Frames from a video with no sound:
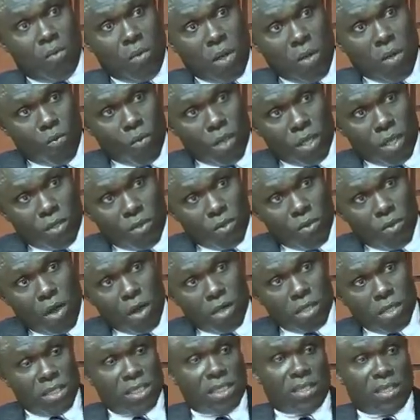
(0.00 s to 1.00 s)
when we do
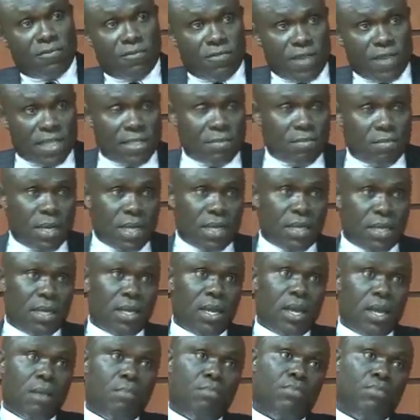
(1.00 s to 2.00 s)
all this investment
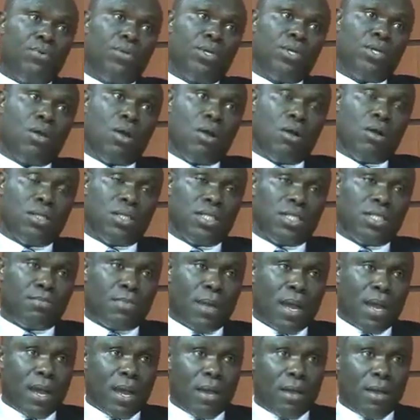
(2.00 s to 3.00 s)
and put in all these
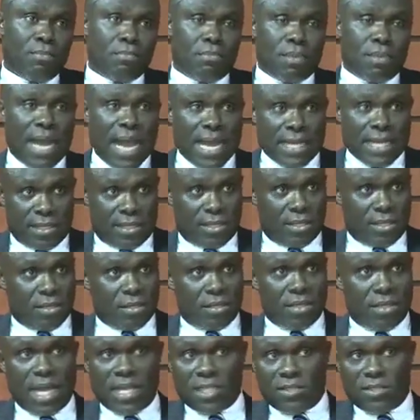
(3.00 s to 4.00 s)
power
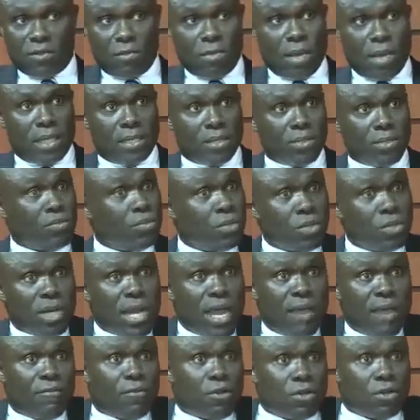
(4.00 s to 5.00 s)
plants, transformers, we
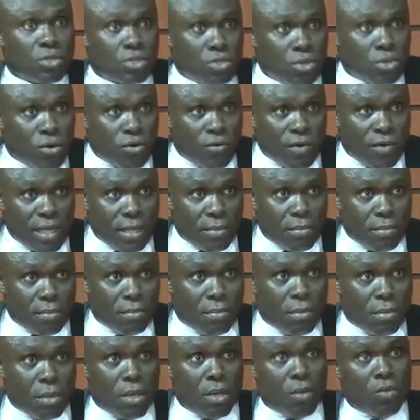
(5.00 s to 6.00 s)
don't have control over them.
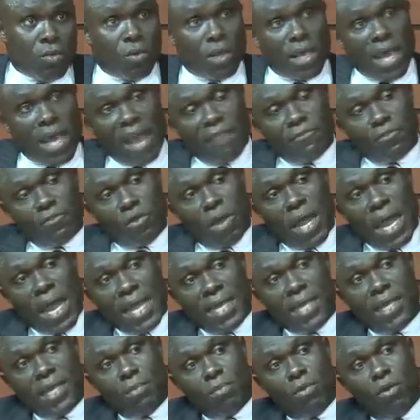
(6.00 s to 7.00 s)
We have to
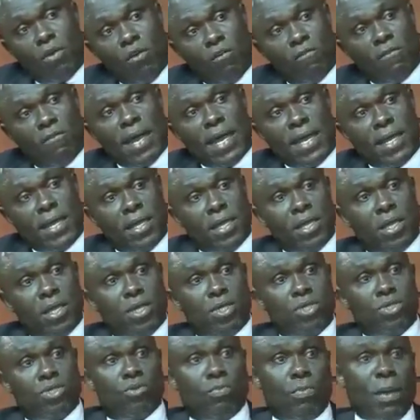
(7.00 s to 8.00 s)
hand them over
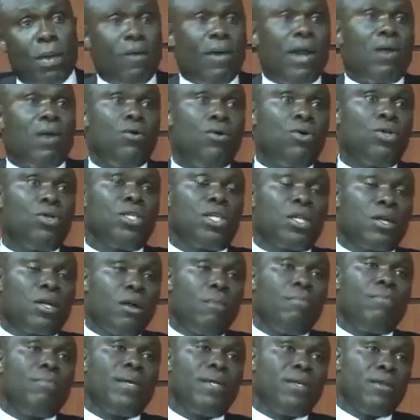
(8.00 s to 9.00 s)
to Power Holding
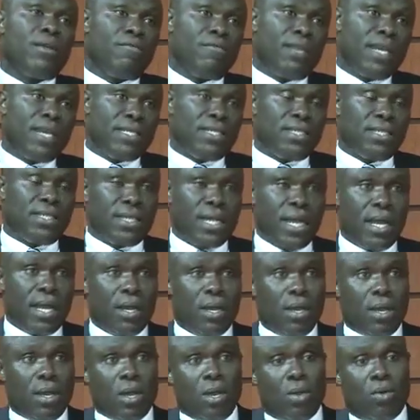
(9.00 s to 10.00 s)
Company of Nigeria,
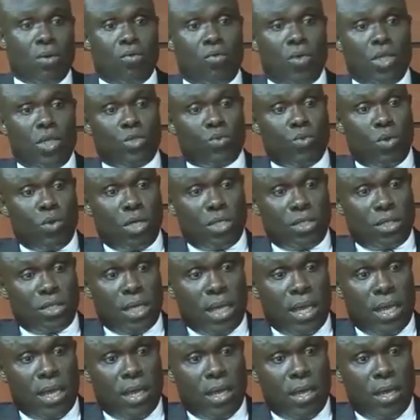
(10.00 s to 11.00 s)
which was